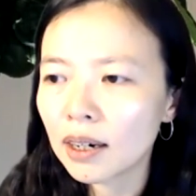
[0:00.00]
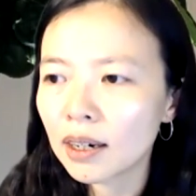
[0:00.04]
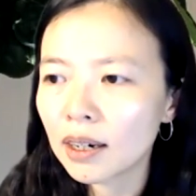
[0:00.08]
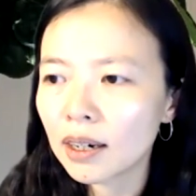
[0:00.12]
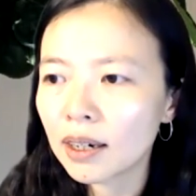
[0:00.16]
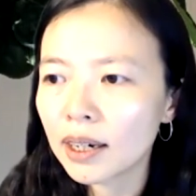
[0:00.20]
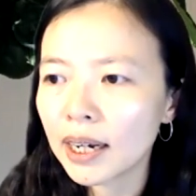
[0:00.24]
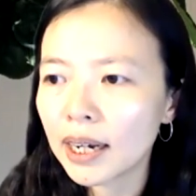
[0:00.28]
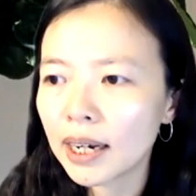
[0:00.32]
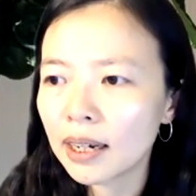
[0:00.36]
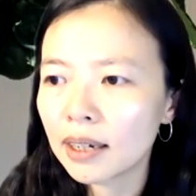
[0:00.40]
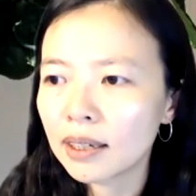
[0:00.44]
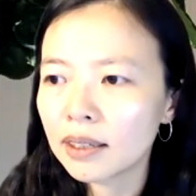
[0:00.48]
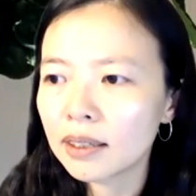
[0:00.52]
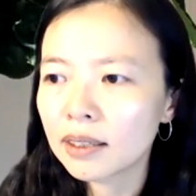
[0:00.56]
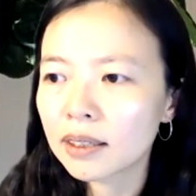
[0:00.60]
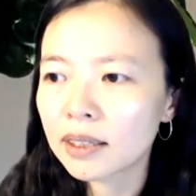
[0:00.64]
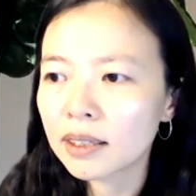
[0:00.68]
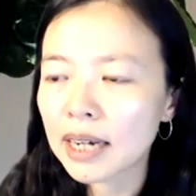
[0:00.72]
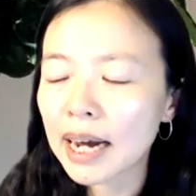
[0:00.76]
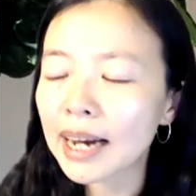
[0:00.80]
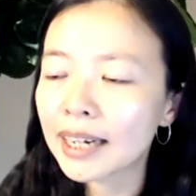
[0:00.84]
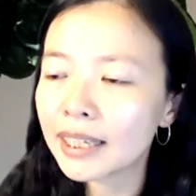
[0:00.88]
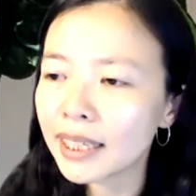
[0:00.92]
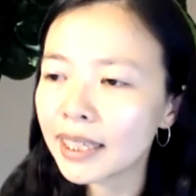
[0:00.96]
And
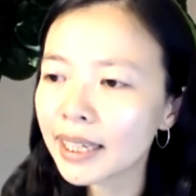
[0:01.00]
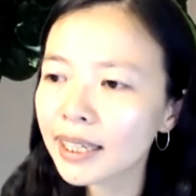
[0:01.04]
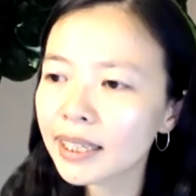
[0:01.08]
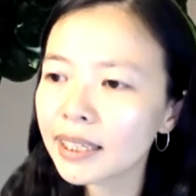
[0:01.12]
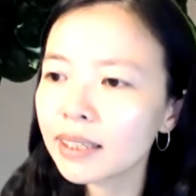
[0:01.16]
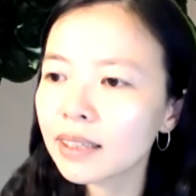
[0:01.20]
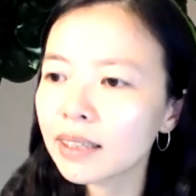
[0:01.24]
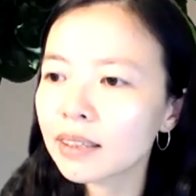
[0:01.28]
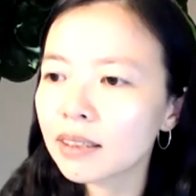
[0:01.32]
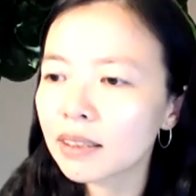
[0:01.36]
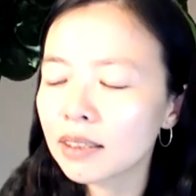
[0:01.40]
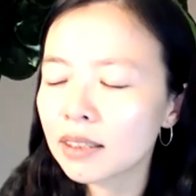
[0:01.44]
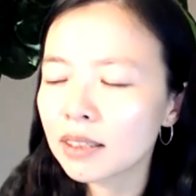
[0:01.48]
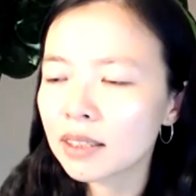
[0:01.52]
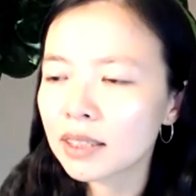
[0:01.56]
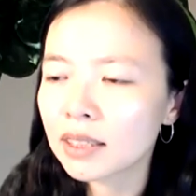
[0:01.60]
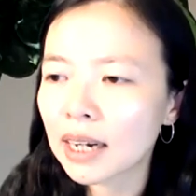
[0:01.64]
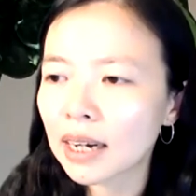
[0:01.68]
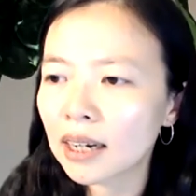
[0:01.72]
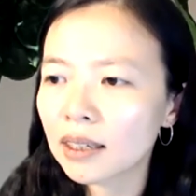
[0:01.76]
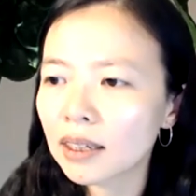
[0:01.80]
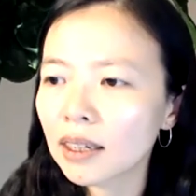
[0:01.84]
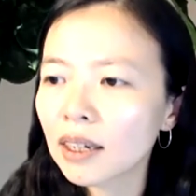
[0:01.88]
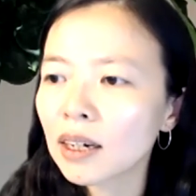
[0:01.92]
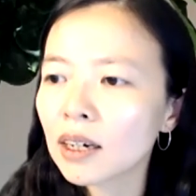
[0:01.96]
the idea here is
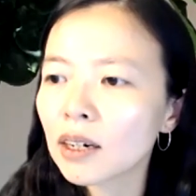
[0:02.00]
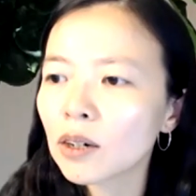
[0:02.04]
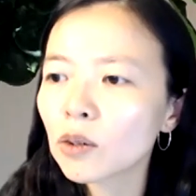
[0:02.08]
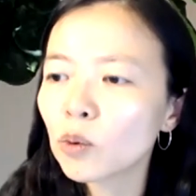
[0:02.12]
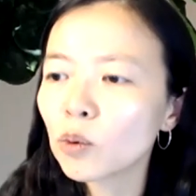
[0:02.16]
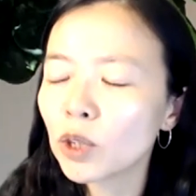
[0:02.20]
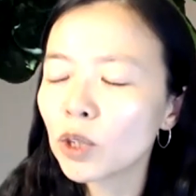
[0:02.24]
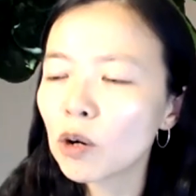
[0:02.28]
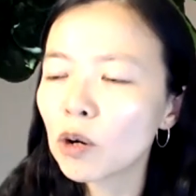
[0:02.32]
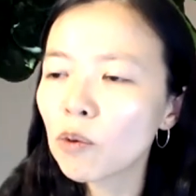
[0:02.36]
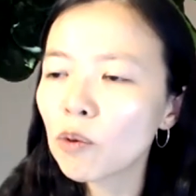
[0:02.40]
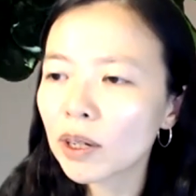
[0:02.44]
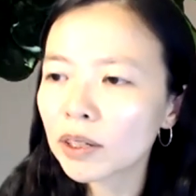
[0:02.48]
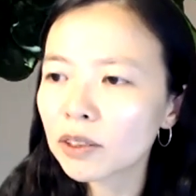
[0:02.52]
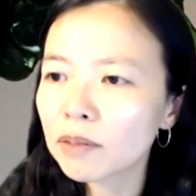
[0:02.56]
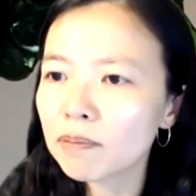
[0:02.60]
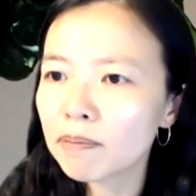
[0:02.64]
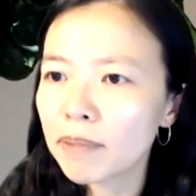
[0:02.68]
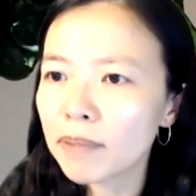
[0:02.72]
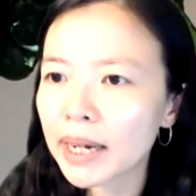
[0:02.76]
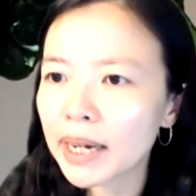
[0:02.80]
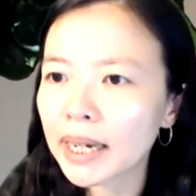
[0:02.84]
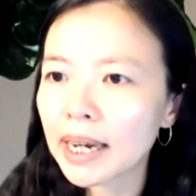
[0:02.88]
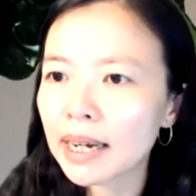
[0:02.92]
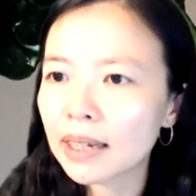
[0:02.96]
that we don't want to
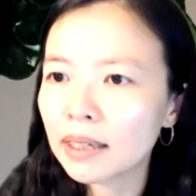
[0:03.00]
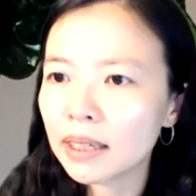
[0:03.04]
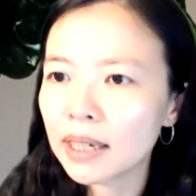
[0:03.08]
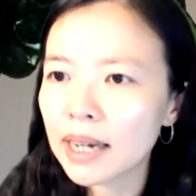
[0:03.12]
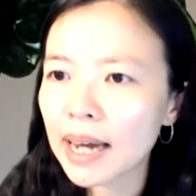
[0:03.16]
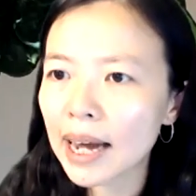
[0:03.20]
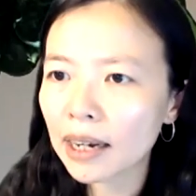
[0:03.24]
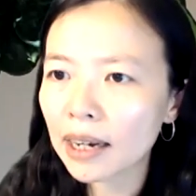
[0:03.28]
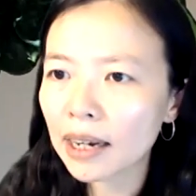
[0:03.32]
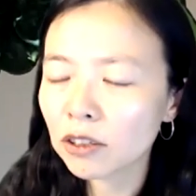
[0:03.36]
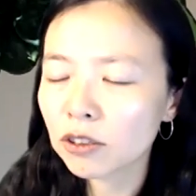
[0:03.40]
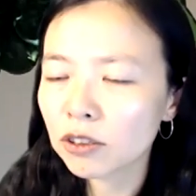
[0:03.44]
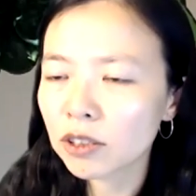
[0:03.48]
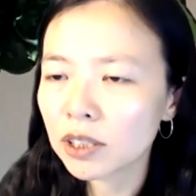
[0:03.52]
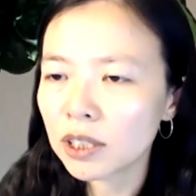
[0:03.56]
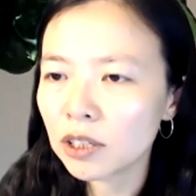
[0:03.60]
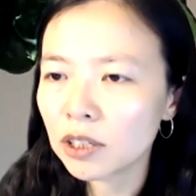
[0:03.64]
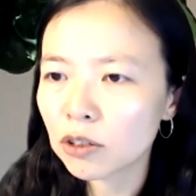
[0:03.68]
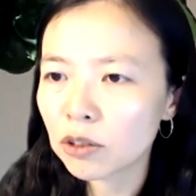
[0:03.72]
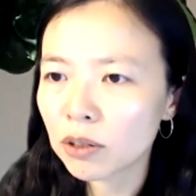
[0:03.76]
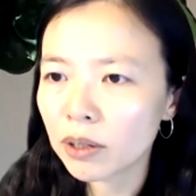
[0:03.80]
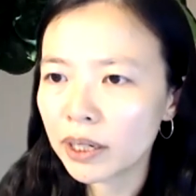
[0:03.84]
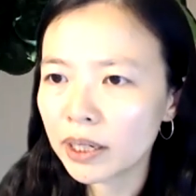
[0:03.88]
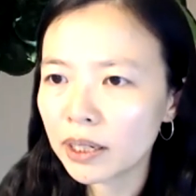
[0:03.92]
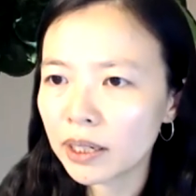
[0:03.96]
make any accuracy
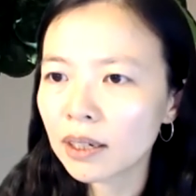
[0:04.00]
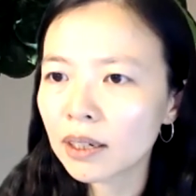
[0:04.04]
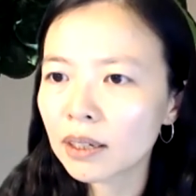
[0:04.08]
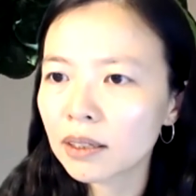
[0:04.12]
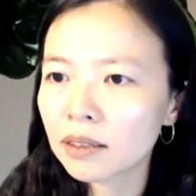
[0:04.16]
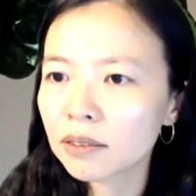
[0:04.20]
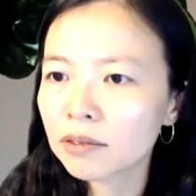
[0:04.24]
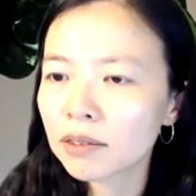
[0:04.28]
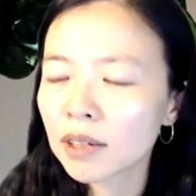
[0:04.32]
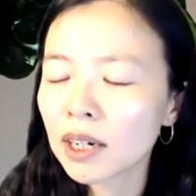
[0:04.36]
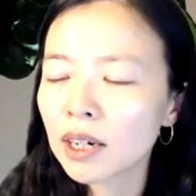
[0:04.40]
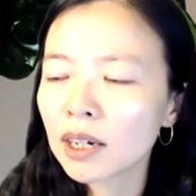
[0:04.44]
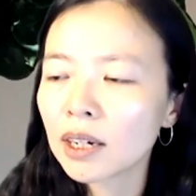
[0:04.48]
trade-off,